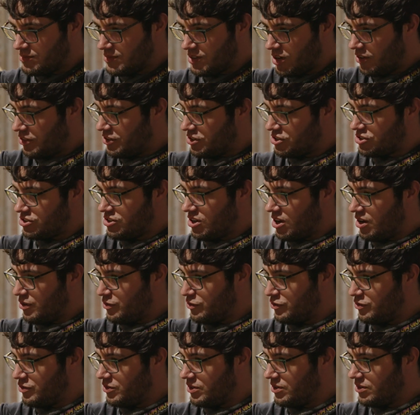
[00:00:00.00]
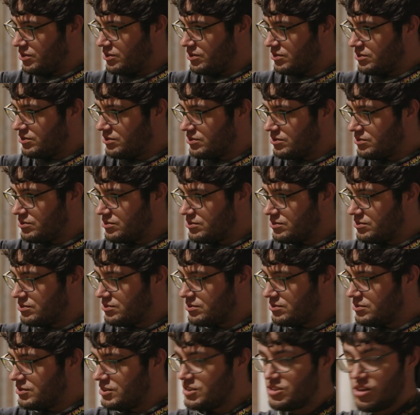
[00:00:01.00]
other stuff.
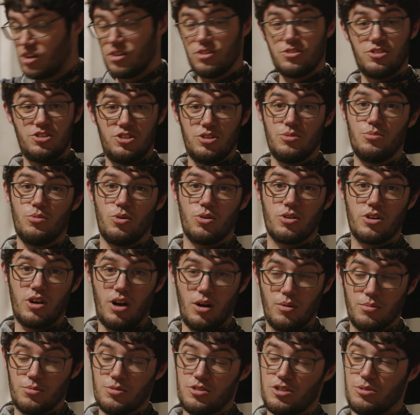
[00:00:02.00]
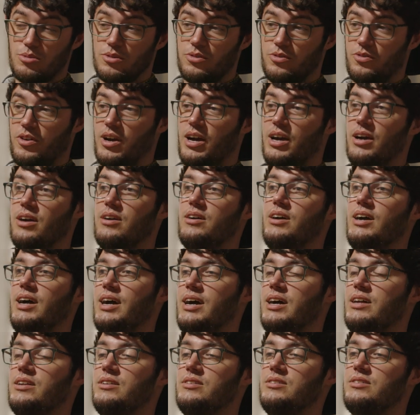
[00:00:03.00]
He's gone on to do more comps, to be fair,
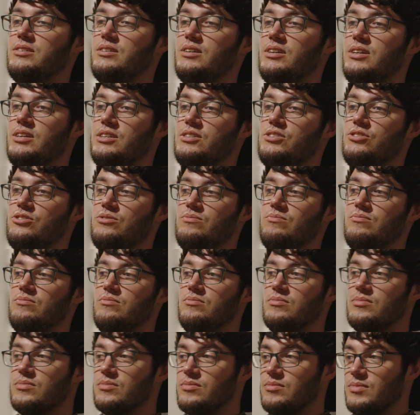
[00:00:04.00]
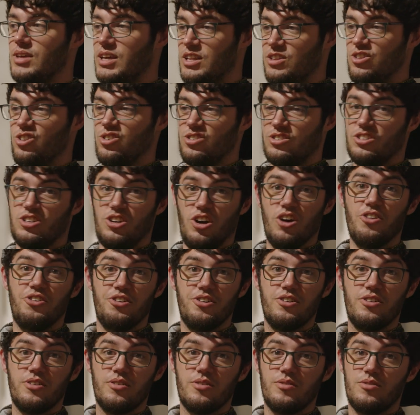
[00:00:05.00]
and he looked good
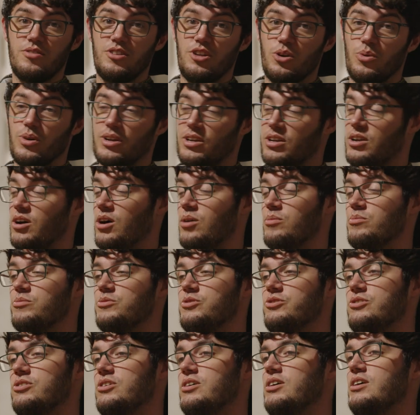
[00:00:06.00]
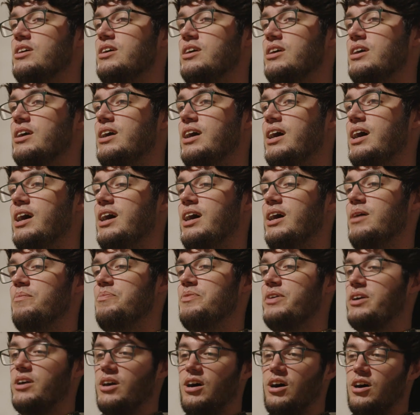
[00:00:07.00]
doing comps.
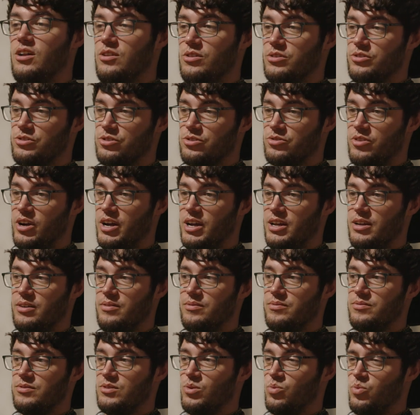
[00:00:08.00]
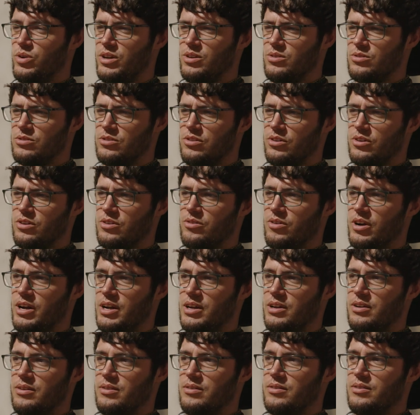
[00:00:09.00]
The car looks great. The wheels look
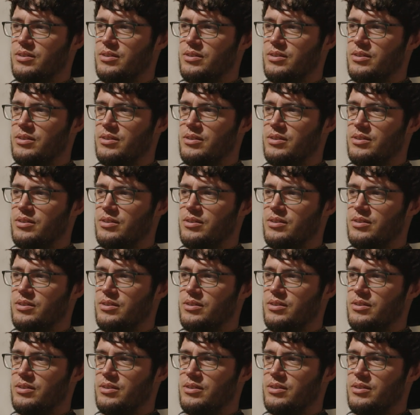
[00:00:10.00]
great.